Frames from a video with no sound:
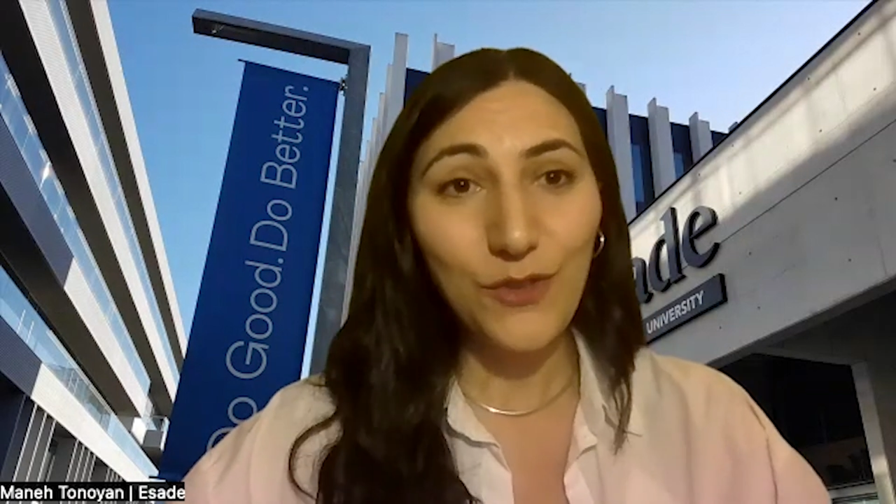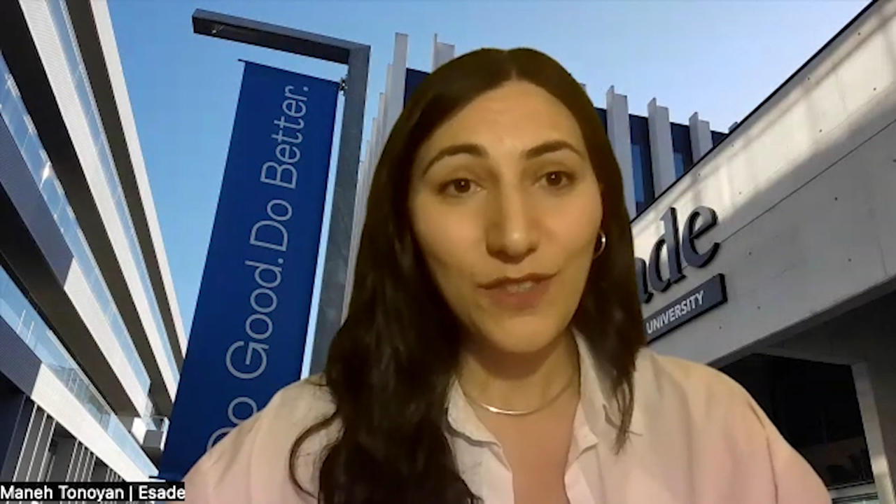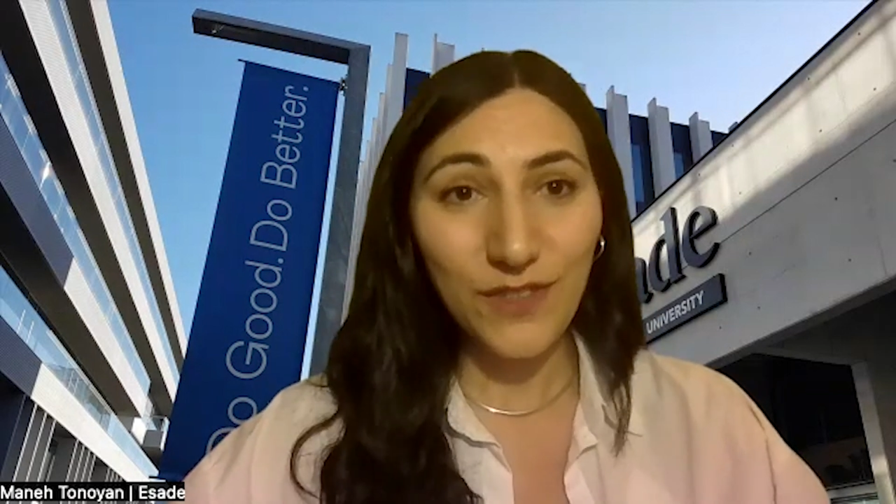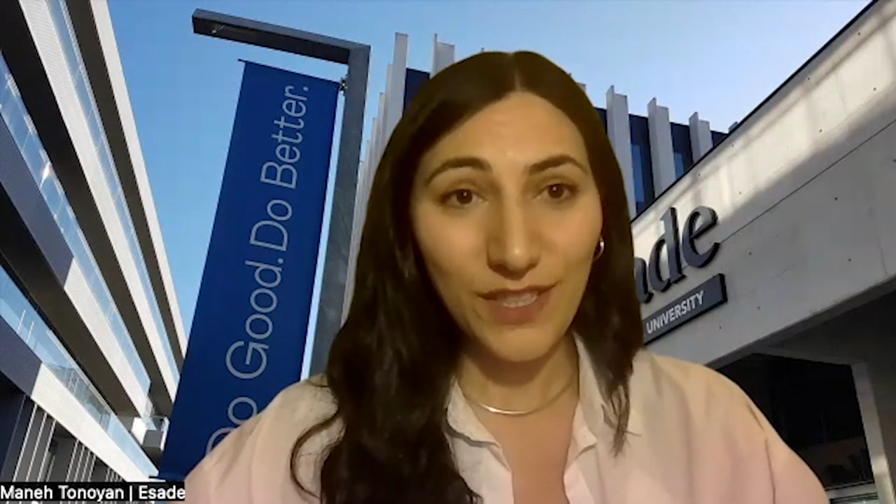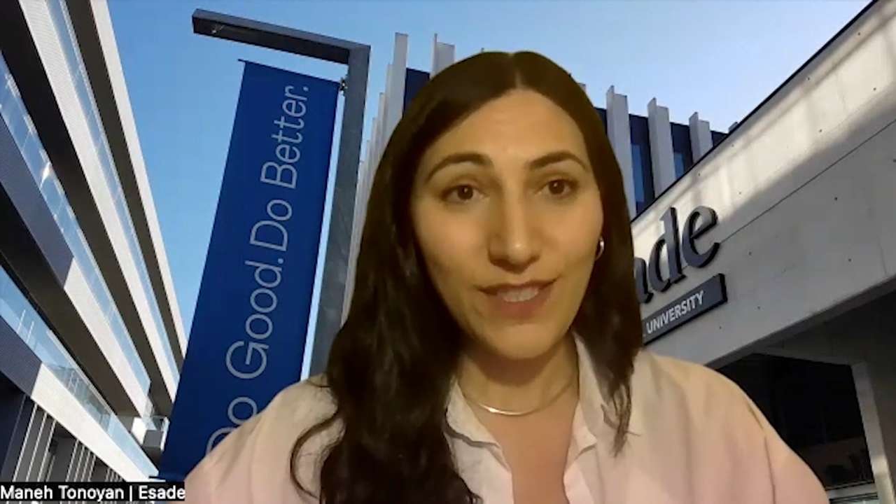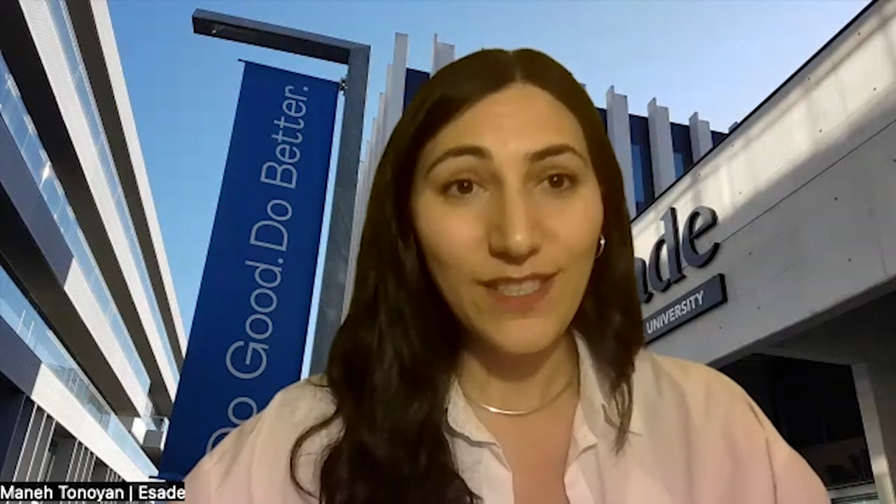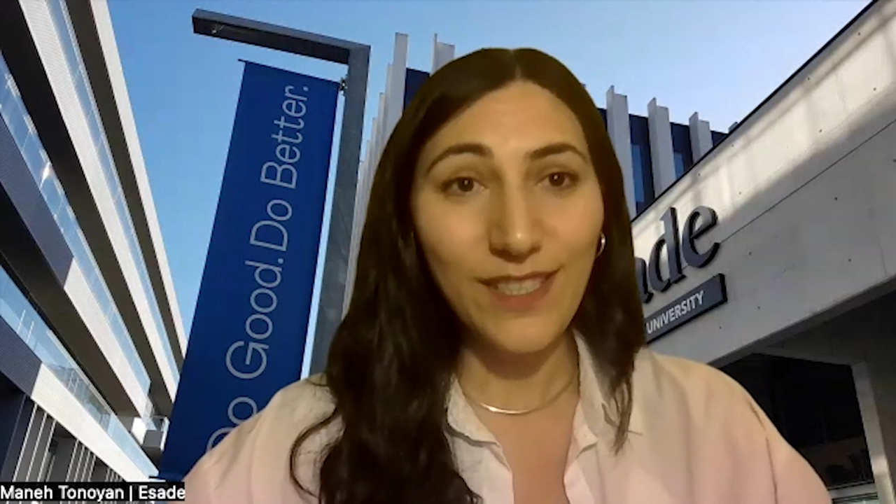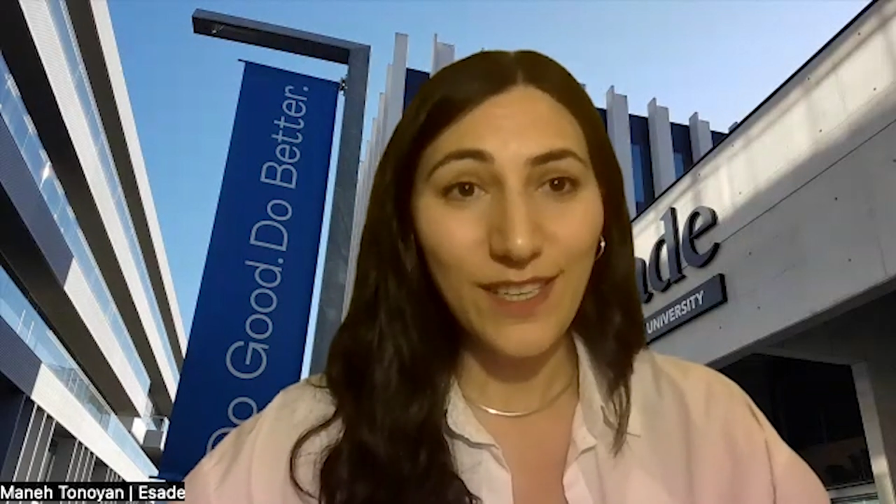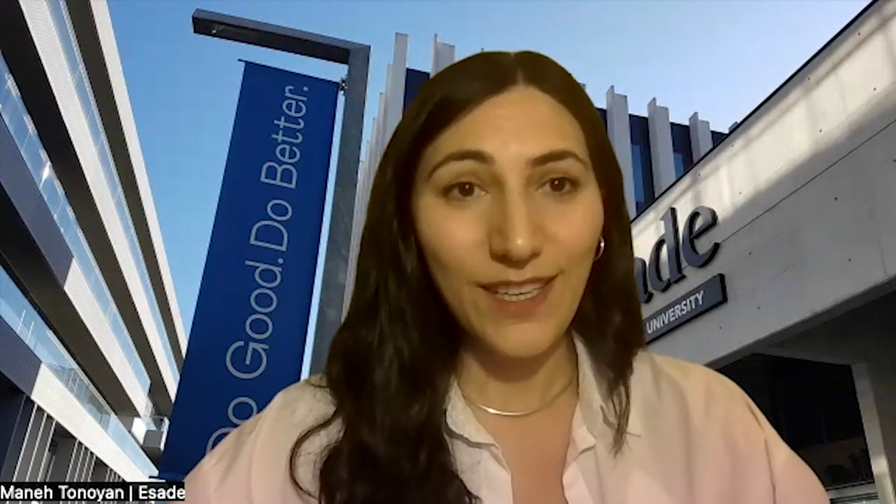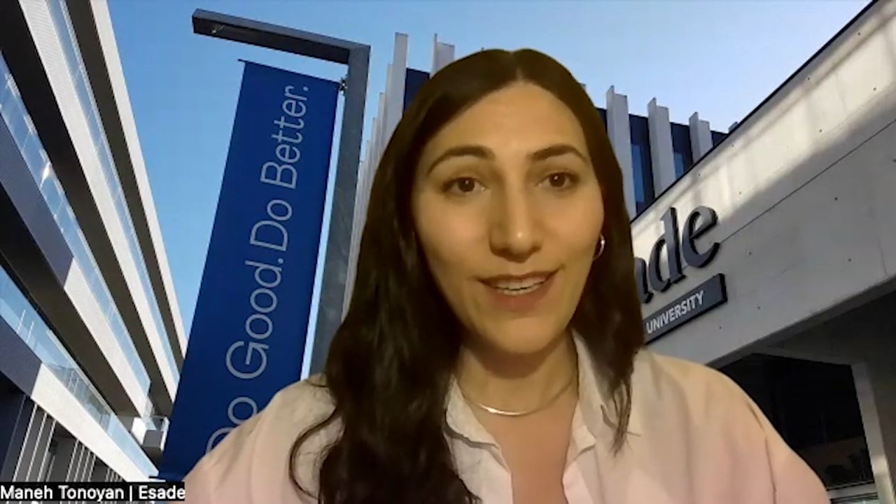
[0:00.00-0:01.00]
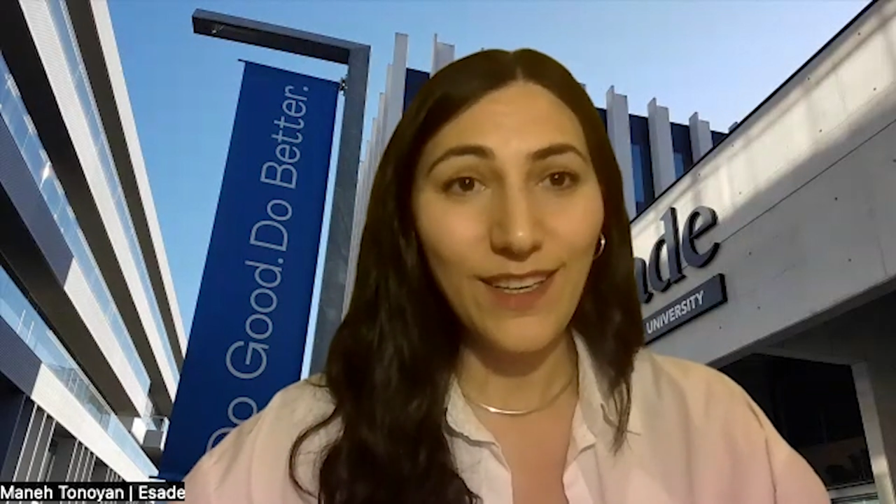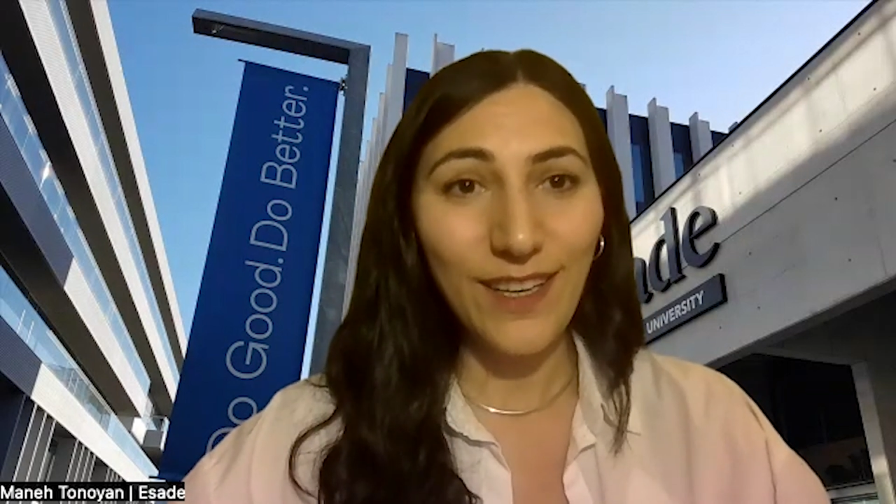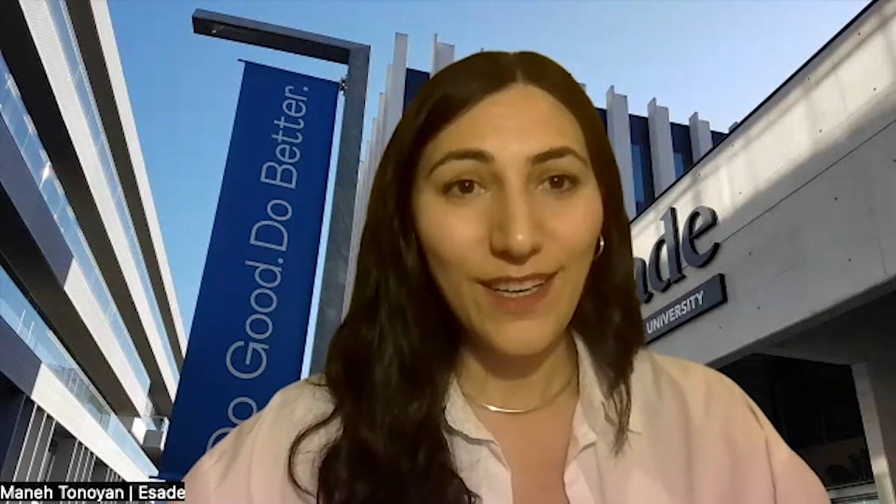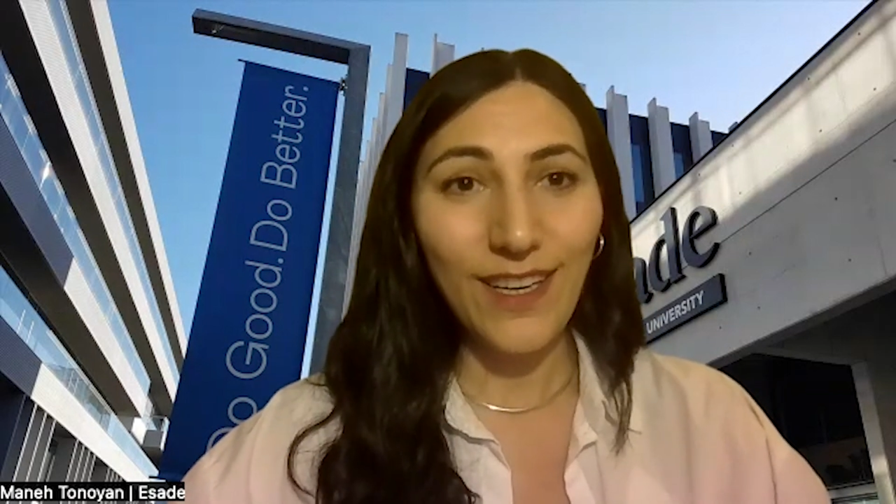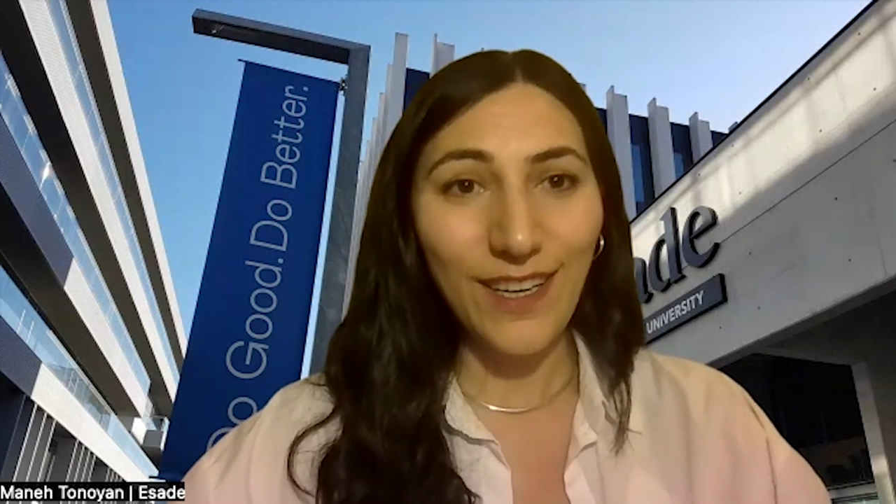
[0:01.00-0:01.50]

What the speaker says: which university